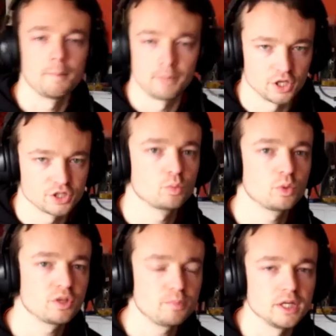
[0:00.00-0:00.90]
Person
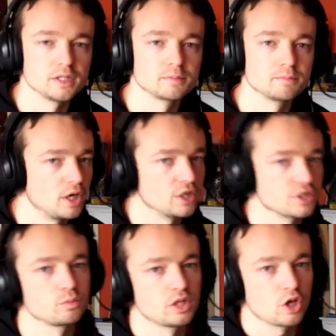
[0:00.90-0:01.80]
with a beard,
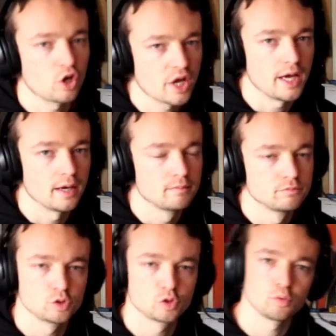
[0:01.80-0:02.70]
person with long hair,
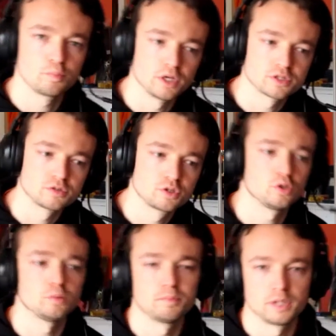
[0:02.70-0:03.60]
tall person,
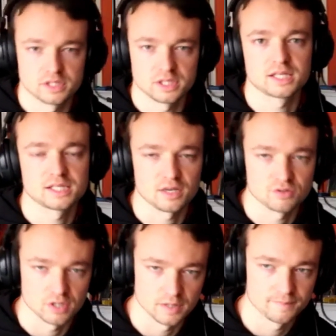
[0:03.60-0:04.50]
short person, etc.